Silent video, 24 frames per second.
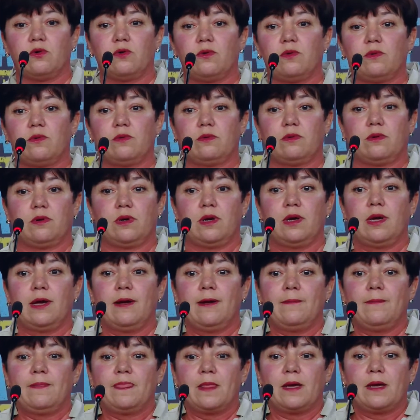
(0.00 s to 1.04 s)
Of course, that there
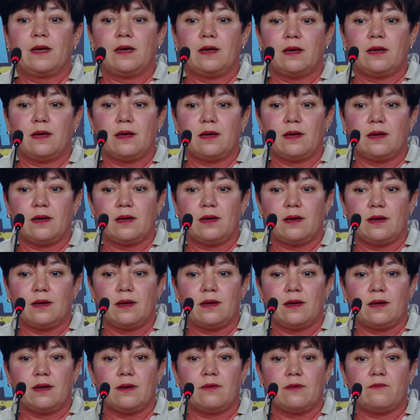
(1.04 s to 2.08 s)
is a fear of
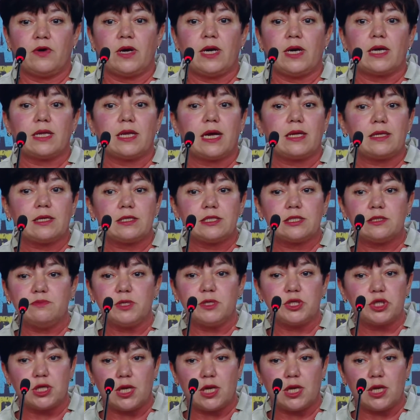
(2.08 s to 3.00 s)
doing a mistake.